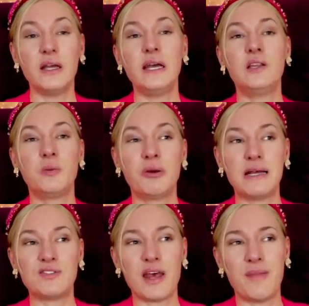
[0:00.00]
In the
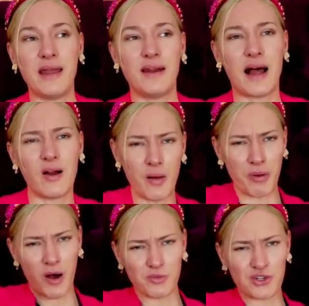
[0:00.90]
press, they made it up a
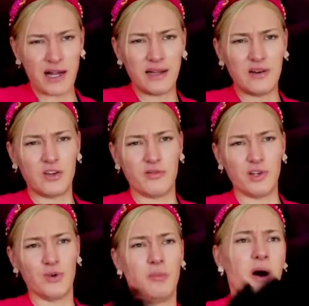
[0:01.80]
bombshell
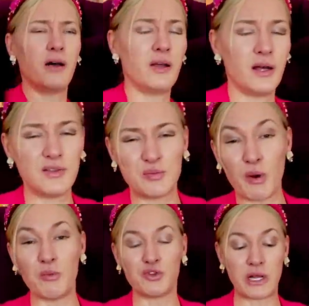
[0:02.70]
interview, about, you know, this
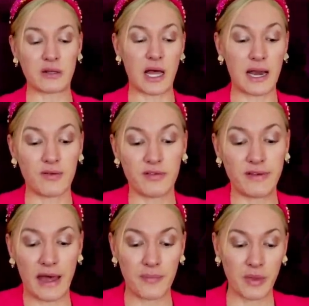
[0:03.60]
bombshell kind of
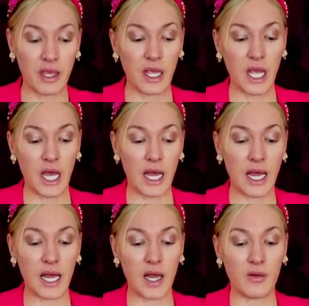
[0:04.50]

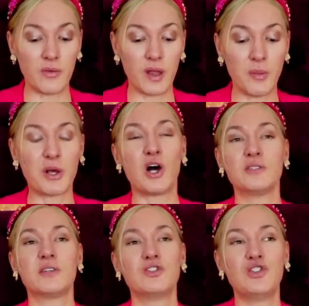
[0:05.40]
affair,
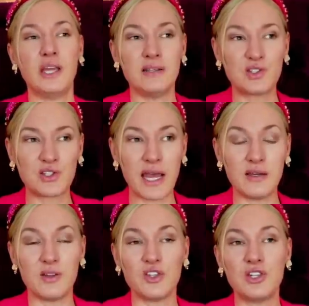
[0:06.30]
because she
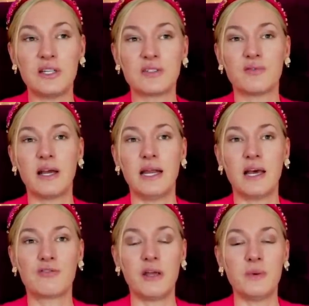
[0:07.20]
stated that she doesn't really
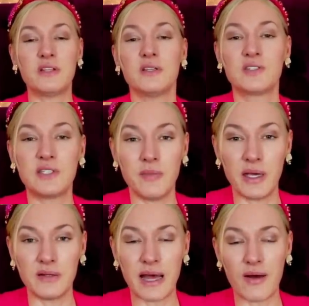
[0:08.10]
agree with
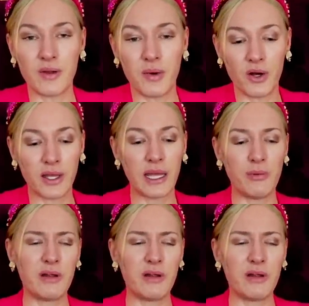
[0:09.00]
slimming down the monarchy.